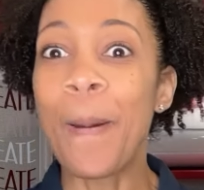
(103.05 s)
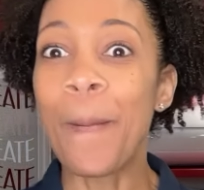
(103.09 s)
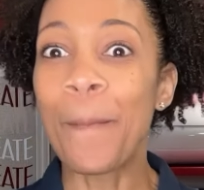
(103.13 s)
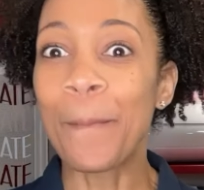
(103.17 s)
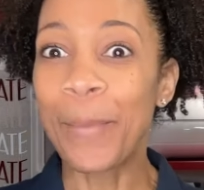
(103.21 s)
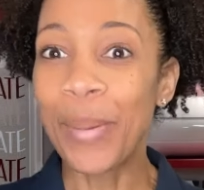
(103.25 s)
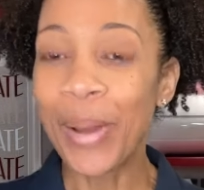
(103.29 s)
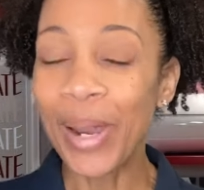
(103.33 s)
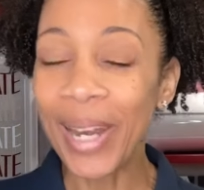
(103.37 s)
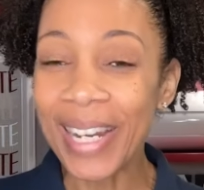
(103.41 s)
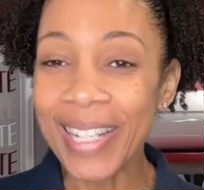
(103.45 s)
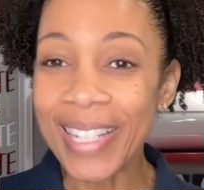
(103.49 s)

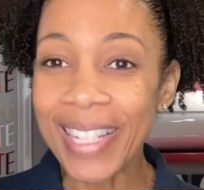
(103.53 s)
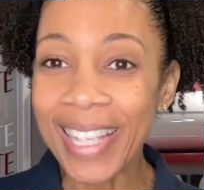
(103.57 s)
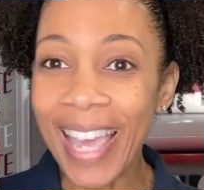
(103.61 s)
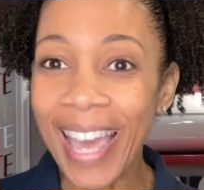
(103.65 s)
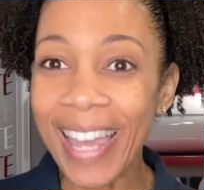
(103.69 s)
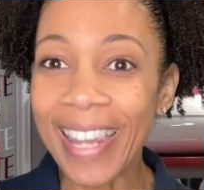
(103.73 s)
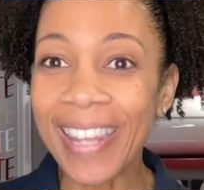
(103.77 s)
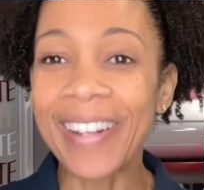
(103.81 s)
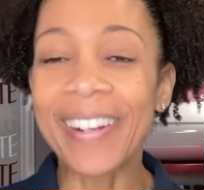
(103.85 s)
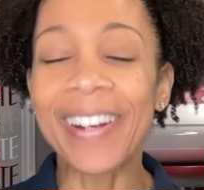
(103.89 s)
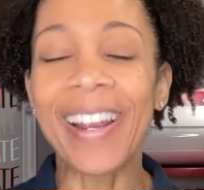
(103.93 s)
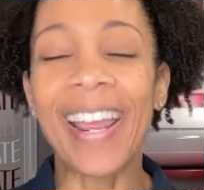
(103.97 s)
put it
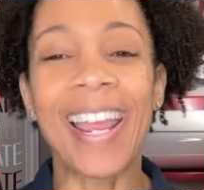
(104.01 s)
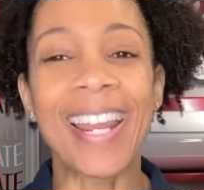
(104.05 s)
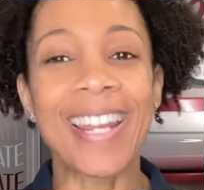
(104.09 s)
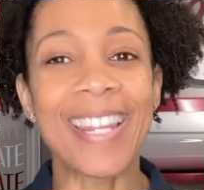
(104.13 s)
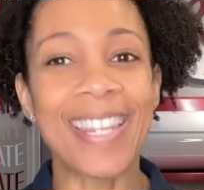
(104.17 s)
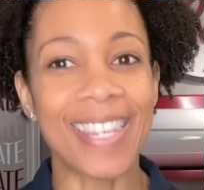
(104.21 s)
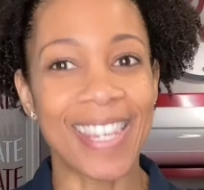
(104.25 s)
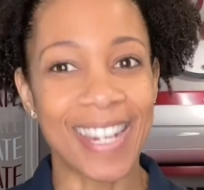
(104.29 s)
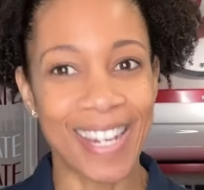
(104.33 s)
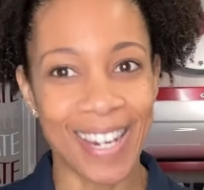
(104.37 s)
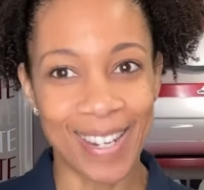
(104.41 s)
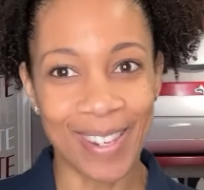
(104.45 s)
together and
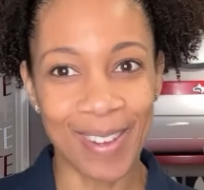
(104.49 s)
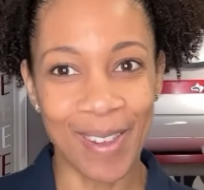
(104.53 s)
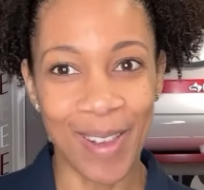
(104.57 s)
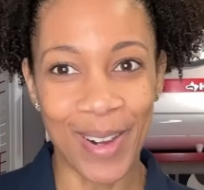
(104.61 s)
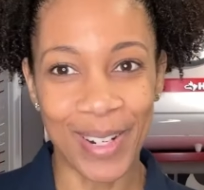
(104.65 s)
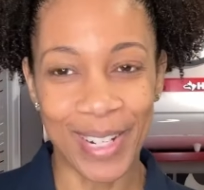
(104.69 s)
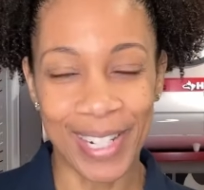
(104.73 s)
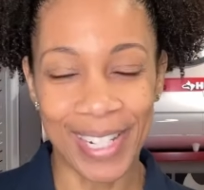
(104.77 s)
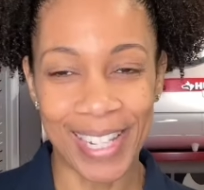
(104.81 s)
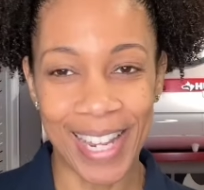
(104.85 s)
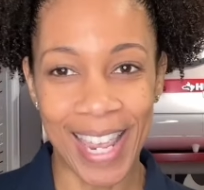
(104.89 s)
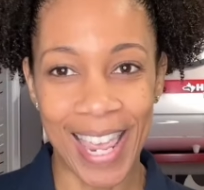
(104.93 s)
send it to
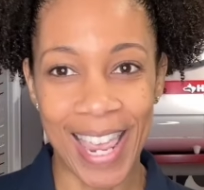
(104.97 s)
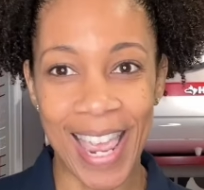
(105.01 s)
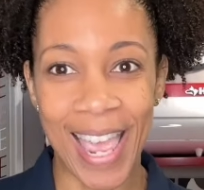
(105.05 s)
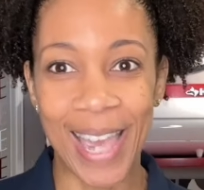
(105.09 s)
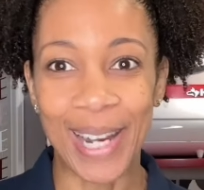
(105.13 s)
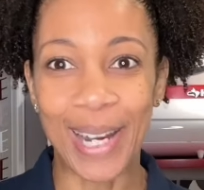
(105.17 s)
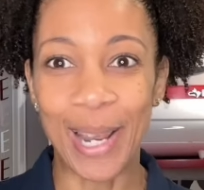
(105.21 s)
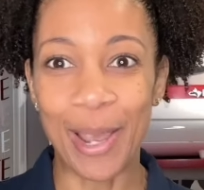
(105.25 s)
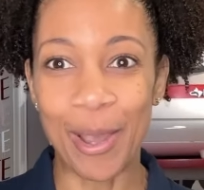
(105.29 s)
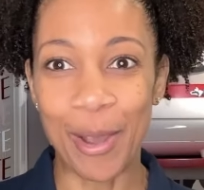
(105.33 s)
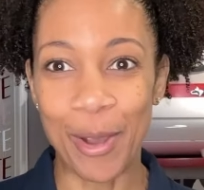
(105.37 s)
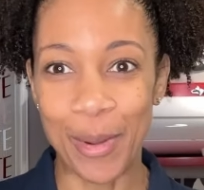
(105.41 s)
Anite and
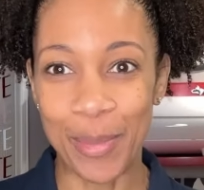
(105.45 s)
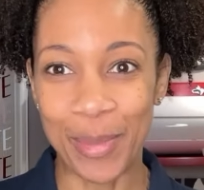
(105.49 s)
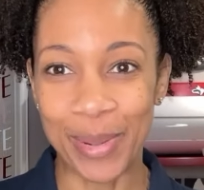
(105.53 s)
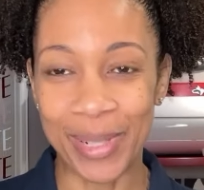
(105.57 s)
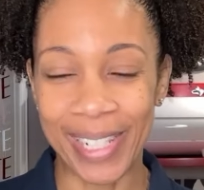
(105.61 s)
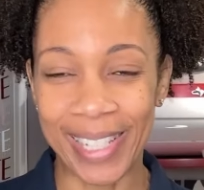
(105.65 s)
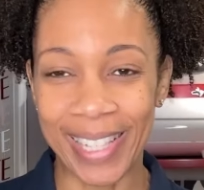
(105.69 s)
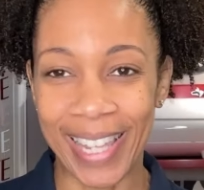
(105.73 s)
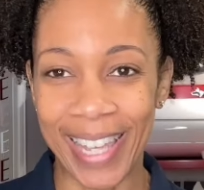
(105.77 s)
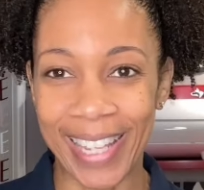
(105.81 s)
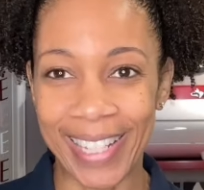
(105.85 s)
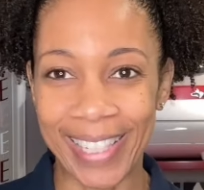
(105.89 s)
I hope
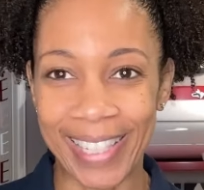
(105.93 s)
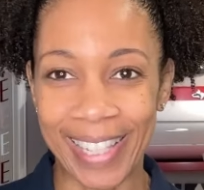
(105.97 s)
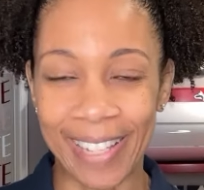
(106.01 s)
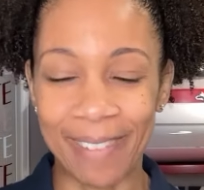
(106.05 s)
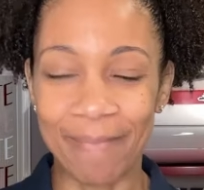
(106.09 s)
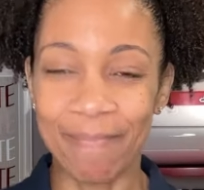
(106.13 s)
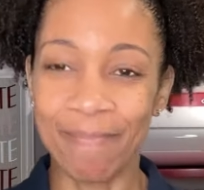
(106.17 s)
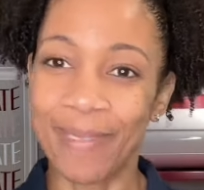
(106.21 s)
she likes it.